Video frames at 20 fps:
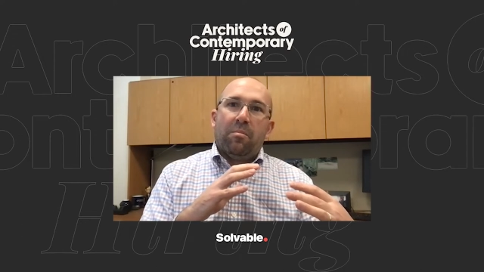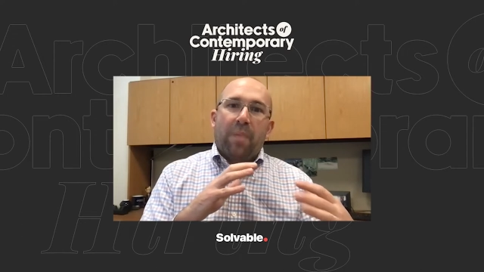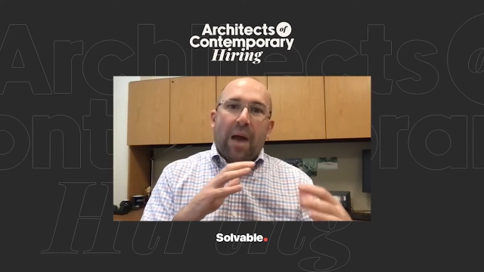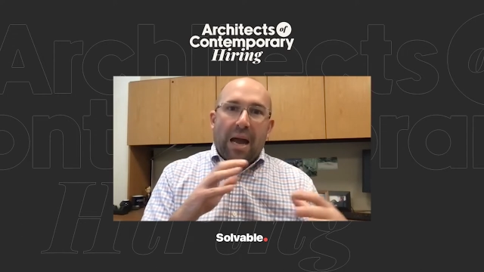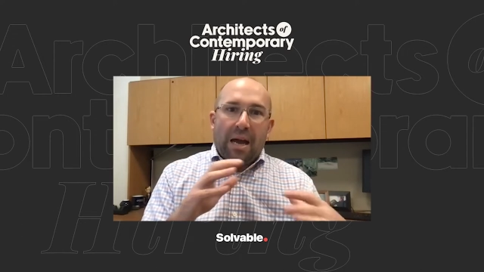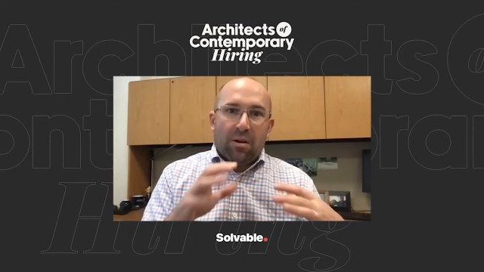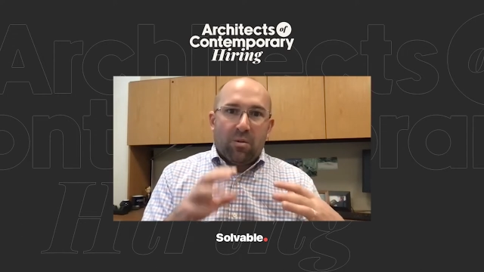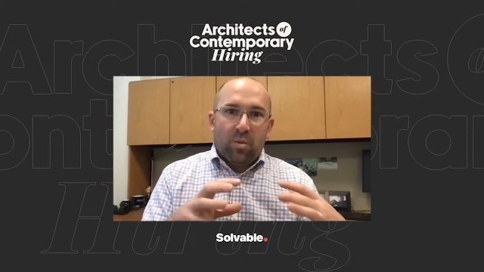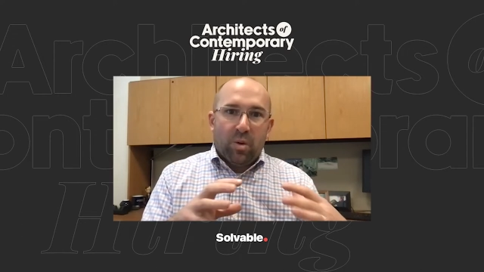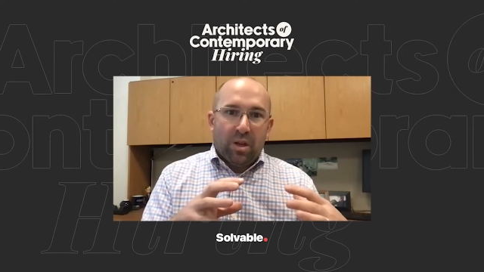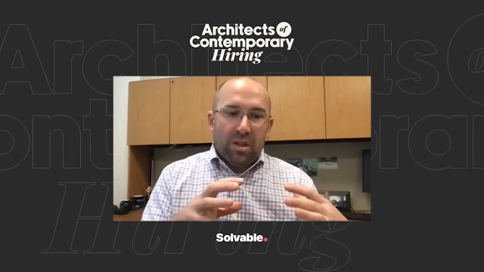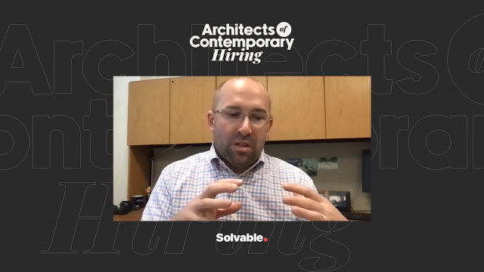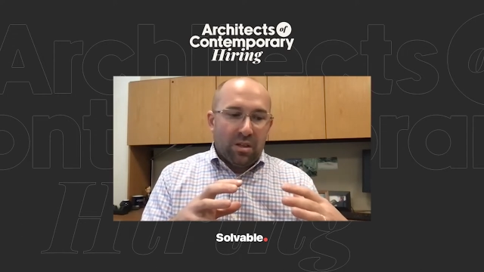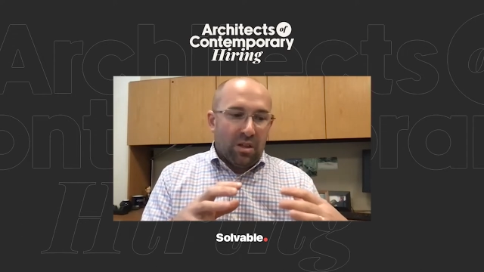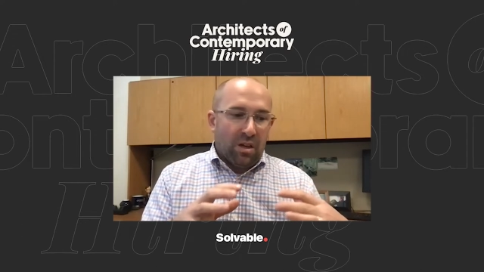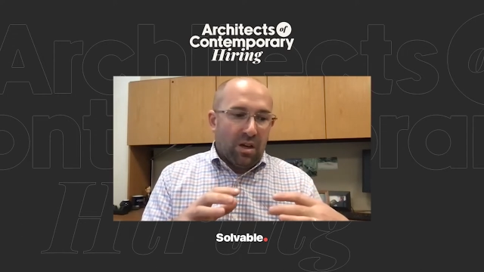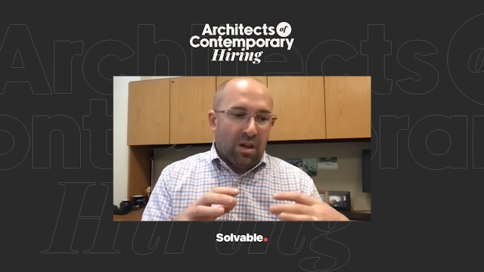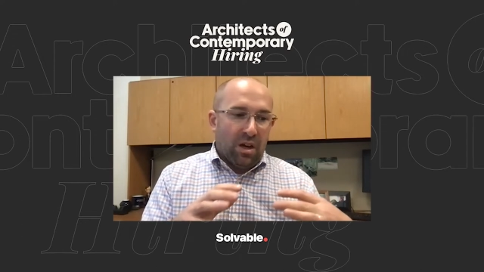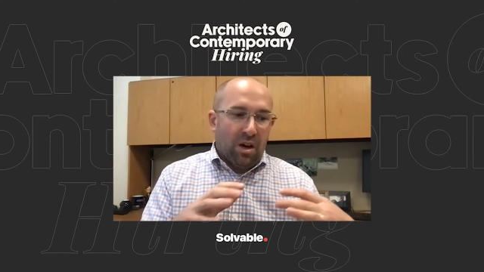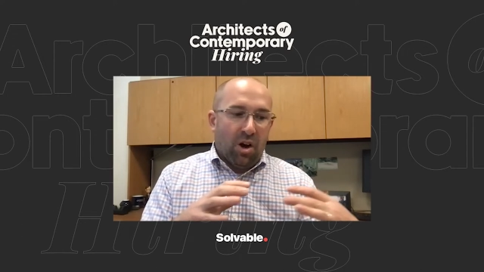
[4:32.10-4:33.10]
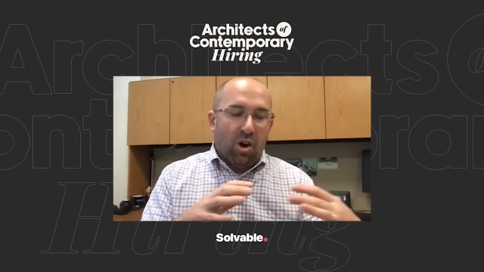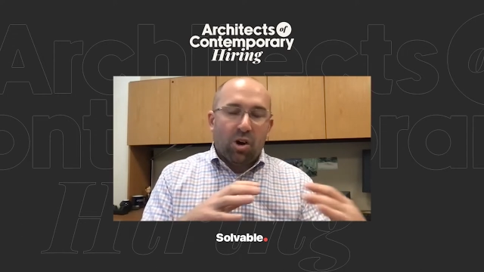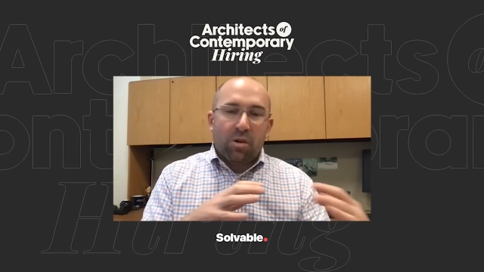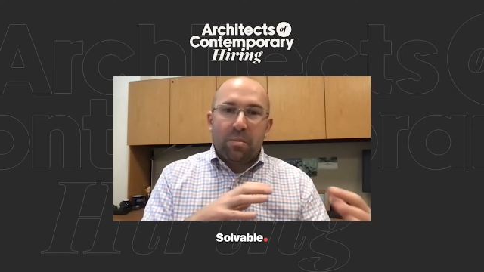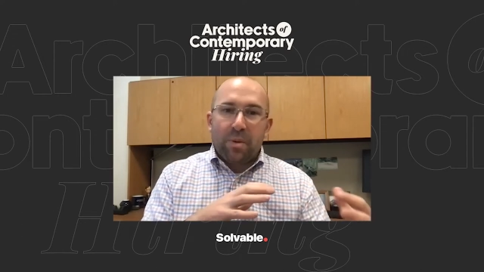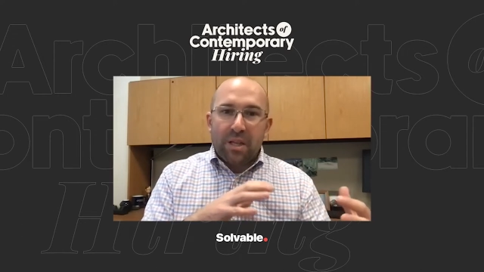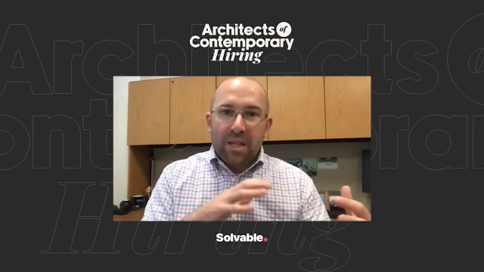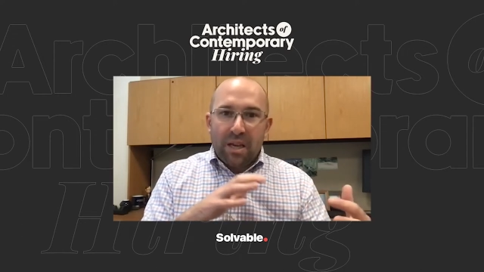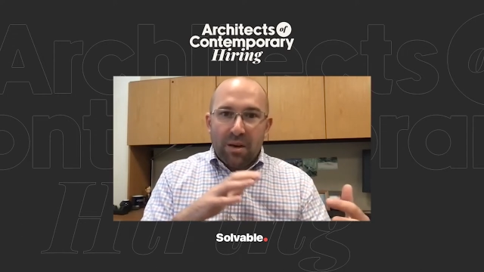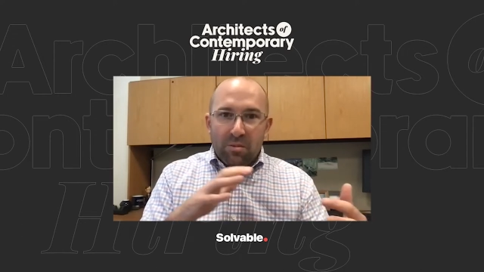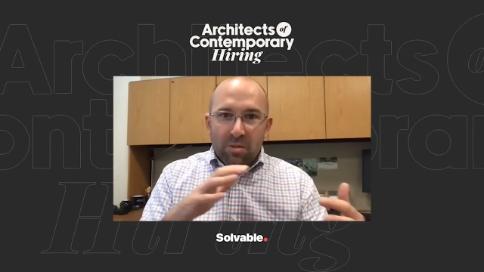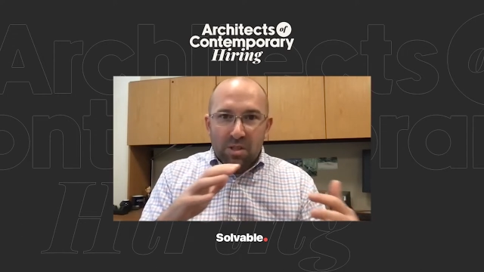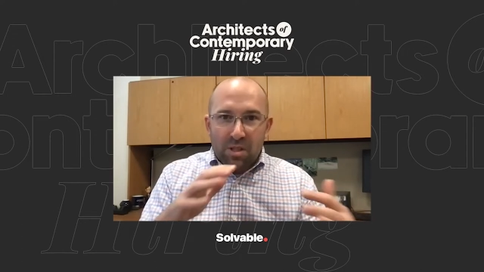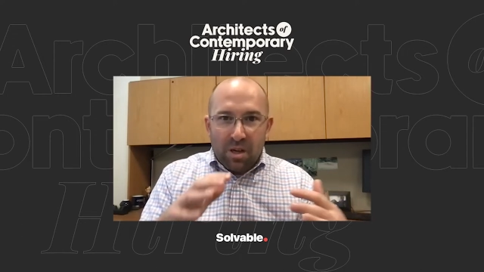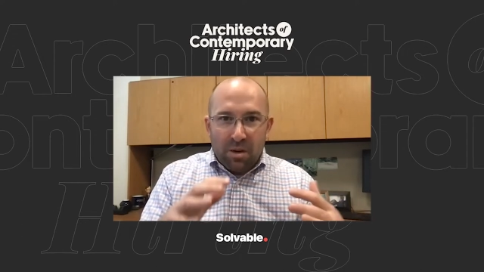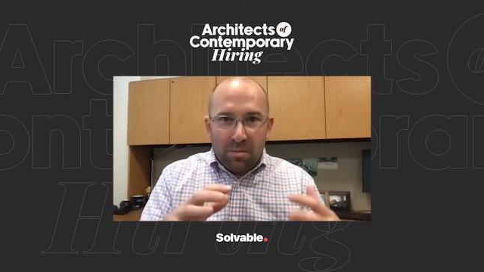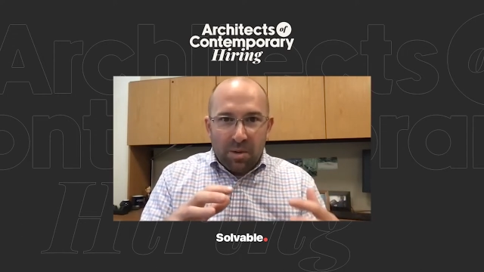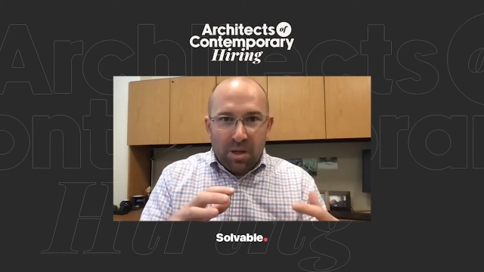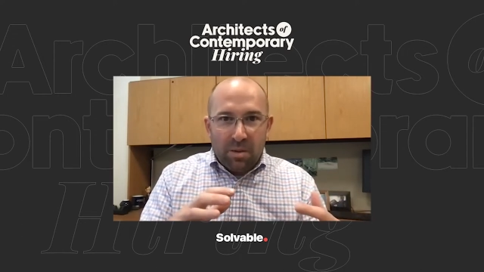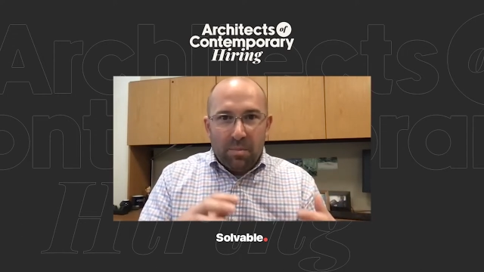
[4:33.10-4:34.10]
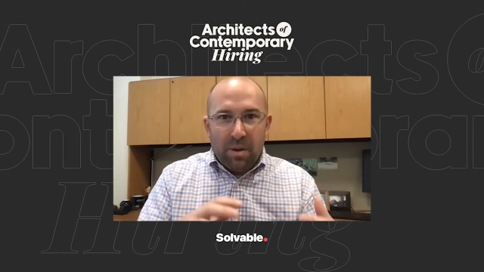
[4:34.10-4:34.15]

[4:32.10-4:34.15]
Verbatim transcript: back when ARPANET was coming